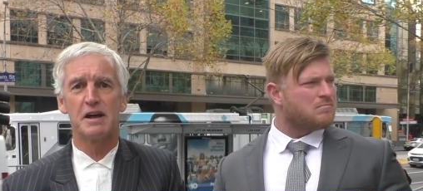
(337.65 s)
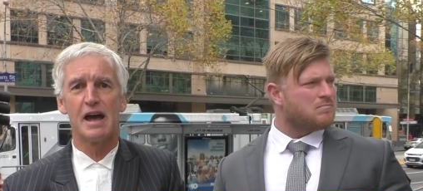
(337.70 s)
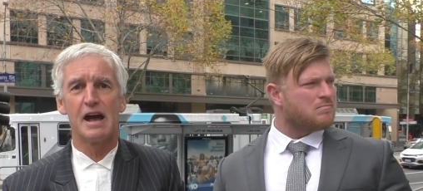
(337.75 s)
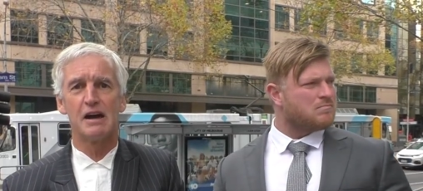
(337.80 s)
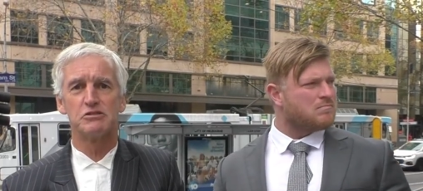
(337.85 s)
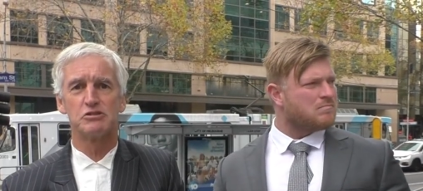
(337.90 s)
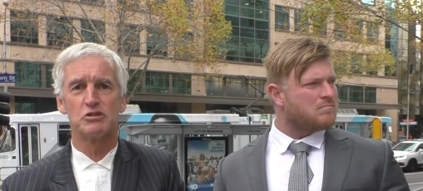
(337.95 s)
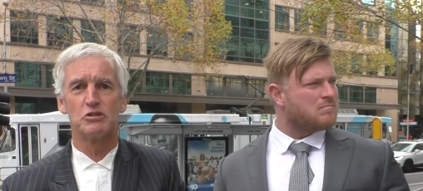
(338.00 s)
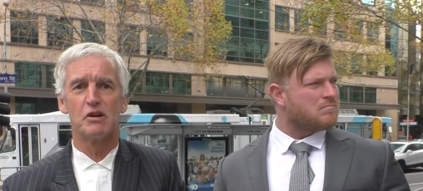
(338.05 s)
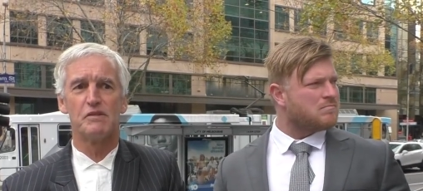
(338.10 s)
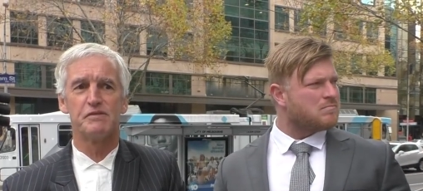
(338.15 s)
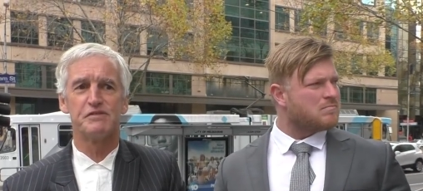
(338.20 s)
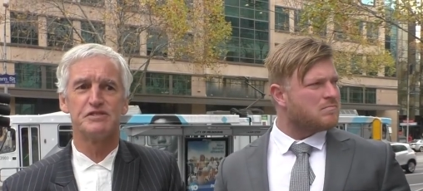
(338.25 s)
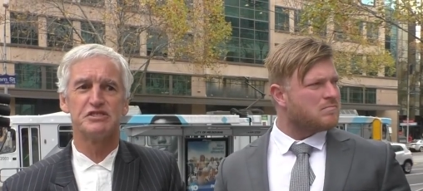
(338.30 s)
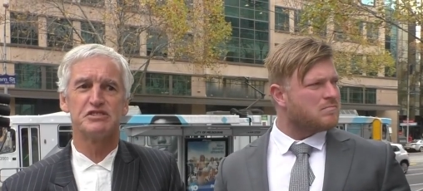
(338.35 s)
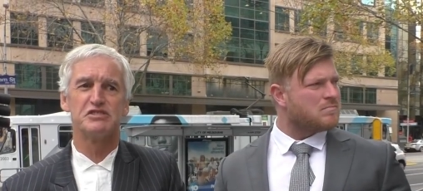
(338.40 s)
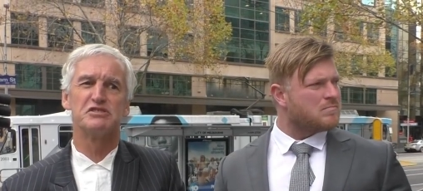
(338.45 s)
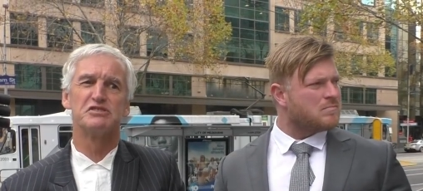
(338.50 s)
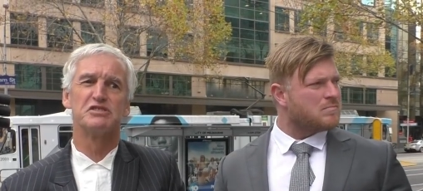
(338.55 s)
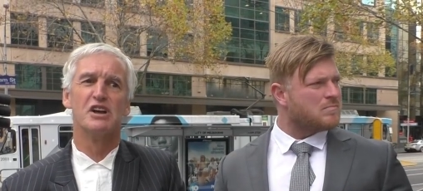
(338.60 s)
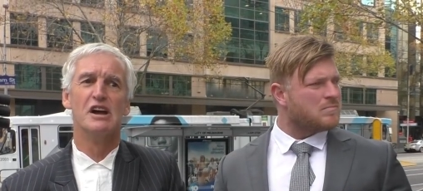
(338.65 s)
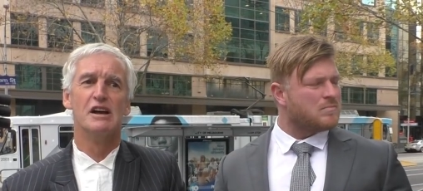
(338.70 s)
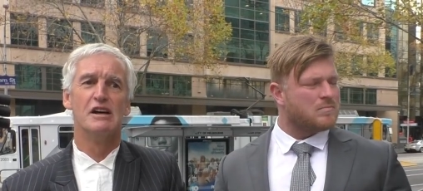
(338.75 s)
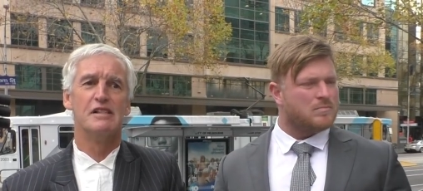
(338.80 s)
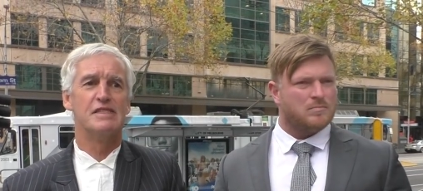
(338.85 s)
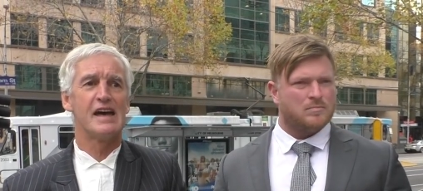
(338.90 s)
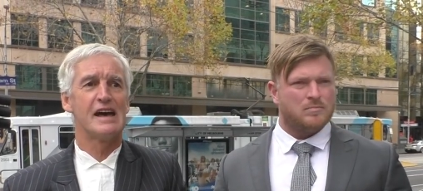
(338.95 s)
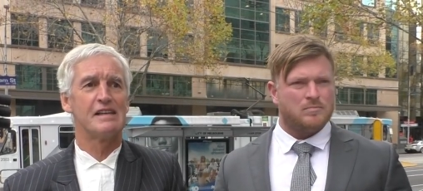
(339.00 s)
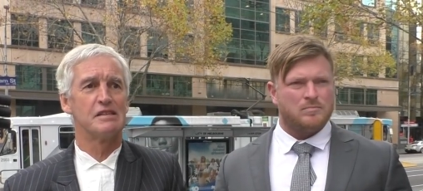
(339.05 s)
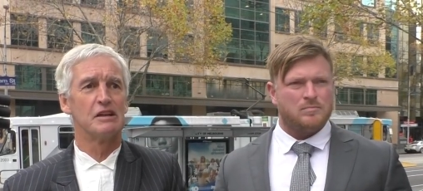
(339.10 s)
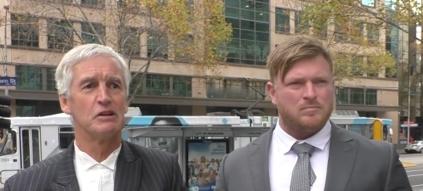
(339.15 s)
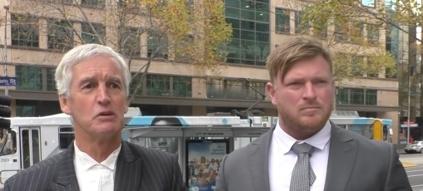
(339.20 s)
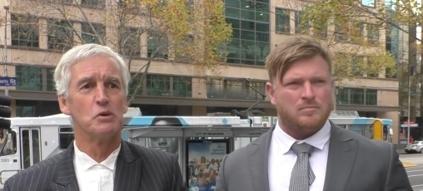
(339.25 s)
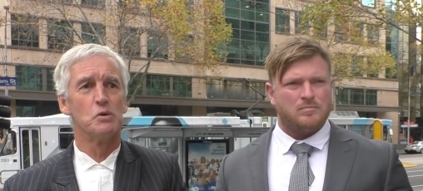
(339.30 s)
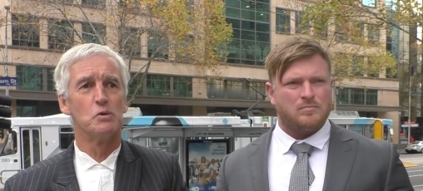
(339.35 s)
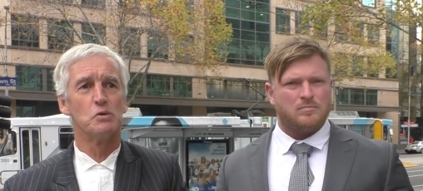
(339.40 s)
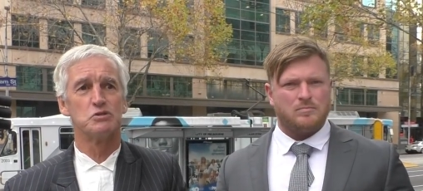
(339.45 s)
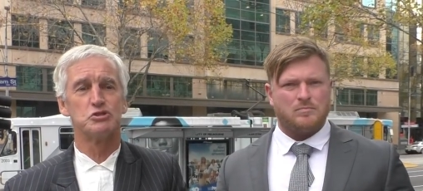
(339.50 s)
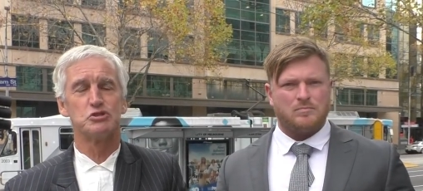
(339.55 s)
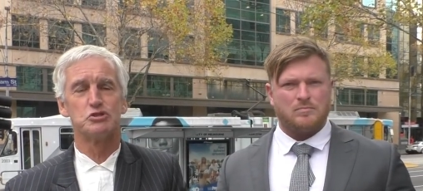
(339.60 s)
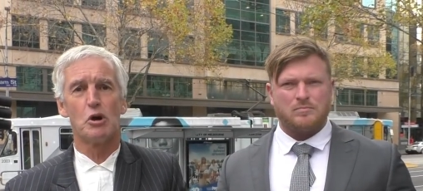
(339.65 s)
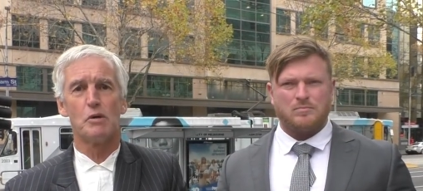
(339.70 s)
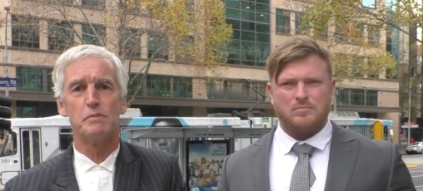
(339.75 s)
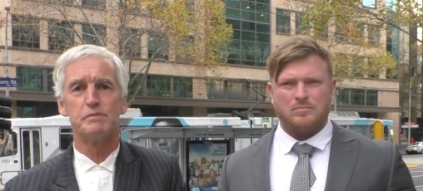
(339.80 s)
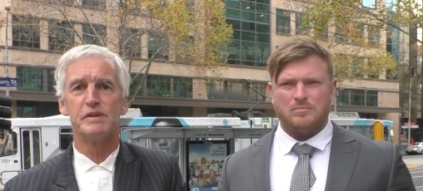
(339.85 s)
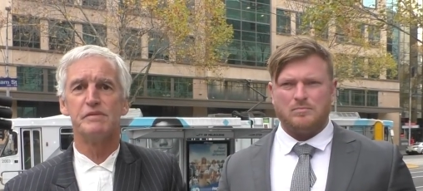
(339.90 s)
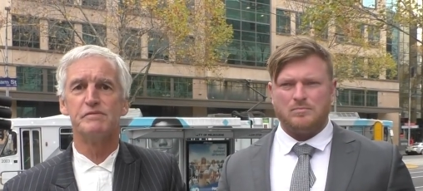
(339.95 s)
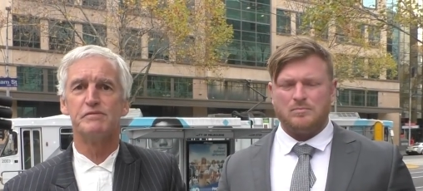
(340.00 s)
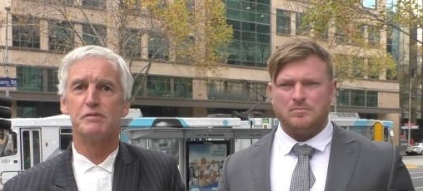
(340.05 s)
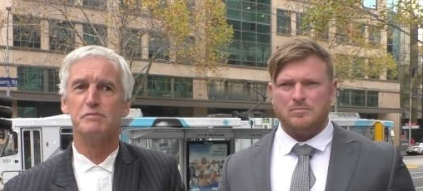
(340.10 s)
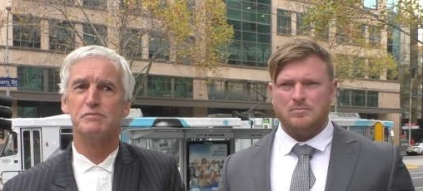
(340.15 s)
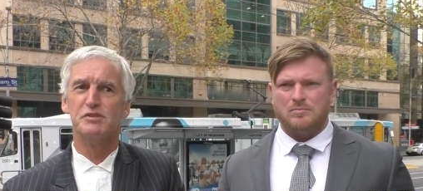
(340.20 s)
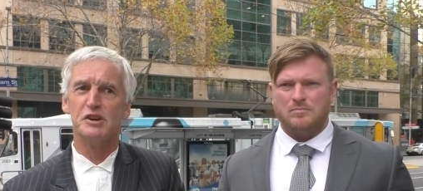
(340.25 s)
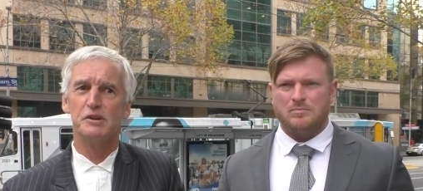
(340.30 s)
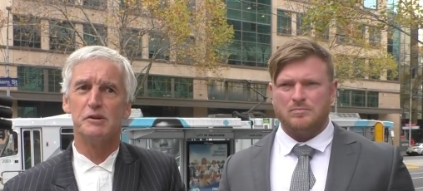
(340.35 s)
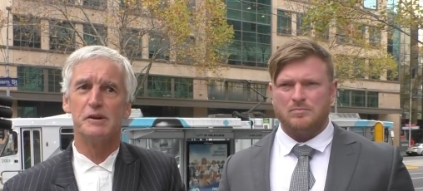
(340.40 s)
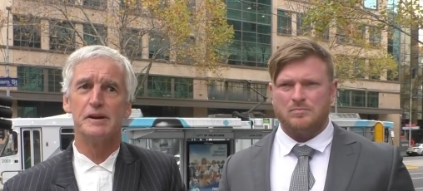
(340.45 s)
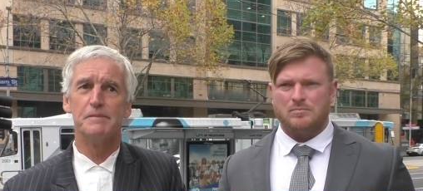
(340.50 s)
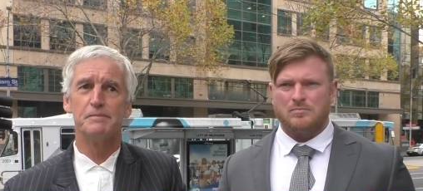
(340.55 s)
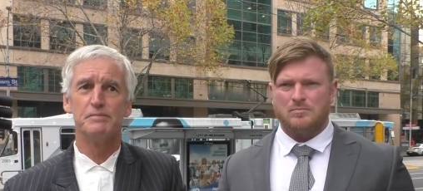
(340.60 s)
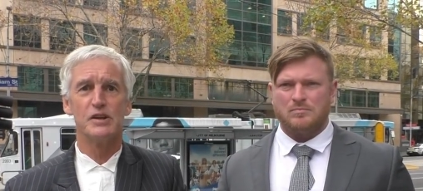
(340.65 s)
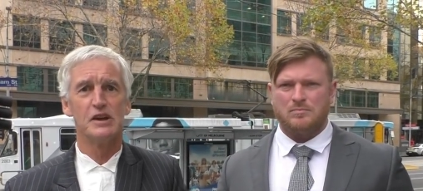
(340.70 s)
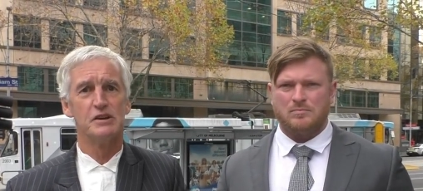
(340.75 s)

Speaker 1: Council offices that the law stopped him from doing,